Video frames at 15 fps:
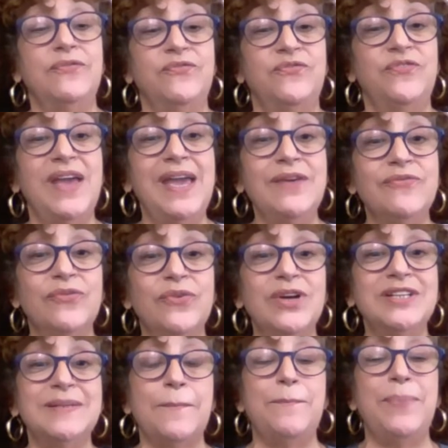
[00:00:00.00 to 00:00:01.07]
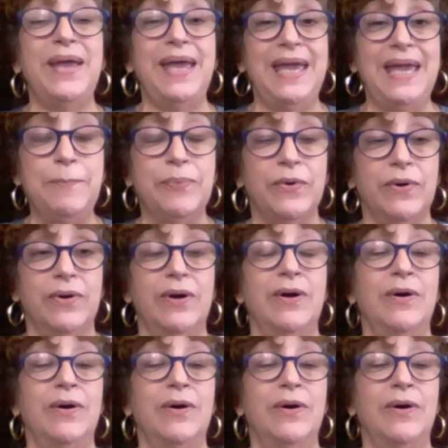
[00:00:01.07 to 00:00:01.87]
favorite paper.